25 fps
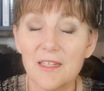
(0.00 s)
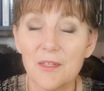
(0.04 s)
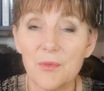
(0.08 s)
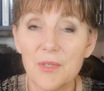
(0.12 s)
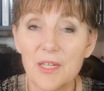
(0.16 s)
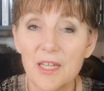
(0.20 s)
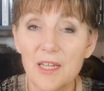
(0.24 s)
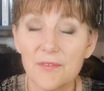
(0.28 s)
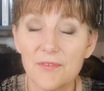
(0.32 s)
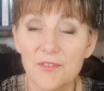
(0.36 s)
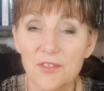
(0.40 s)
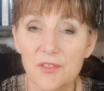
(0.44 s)
we
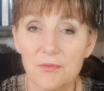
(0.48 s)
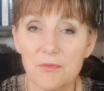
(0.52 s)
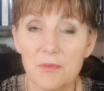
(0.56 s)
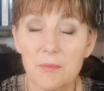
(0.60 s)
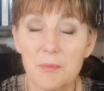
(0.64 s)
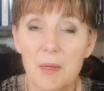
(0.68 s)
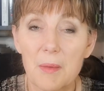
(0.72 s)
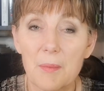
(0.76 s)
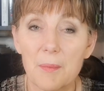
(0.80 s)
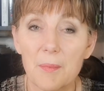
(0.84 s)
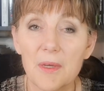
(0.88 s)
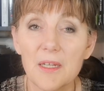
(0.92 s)
have to
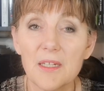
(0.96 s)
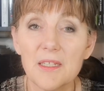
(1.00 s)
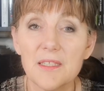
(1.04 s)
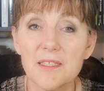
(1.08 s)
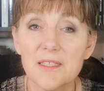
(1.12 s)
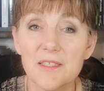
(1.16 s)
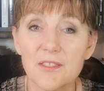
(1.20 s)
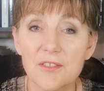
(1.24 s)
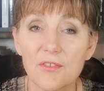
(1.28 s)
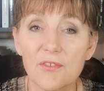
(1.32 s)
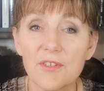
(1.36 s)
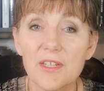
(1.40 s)
remember,
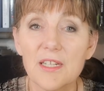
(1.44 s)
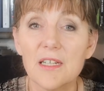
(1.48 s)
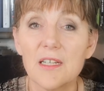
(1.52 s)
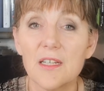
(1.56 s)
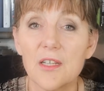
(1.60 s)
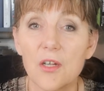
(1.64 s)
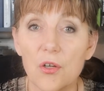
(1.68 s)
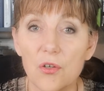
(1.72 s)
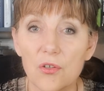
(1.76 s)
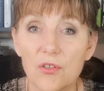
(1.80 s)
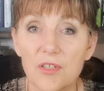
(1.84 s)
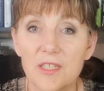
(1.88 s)

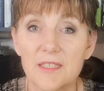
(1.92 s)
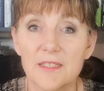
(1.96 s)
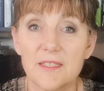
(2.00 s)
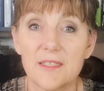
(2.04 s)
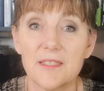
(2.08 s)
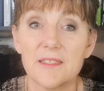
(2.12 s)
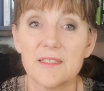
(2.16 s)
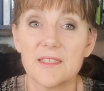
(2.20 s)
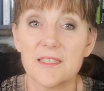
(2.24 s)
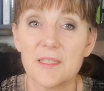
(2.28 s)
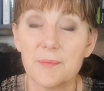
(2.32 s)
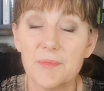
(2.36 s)
August
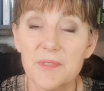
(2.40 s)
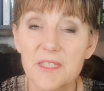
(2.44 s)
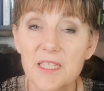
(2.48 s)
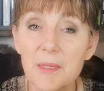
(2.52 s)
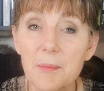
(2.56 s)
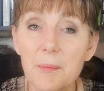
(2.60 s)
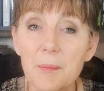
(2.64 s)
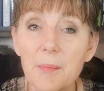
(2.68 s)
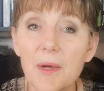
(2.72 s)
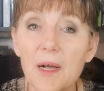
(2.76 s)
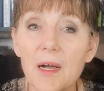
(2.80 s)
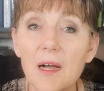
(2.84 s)
and
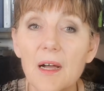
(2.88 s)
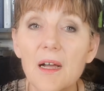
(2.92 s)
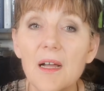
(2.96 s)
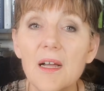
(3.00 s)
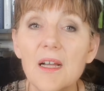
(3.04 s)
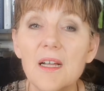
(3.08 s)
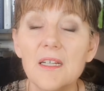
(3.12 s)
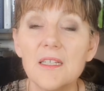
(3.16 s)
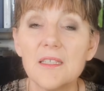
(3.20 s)
September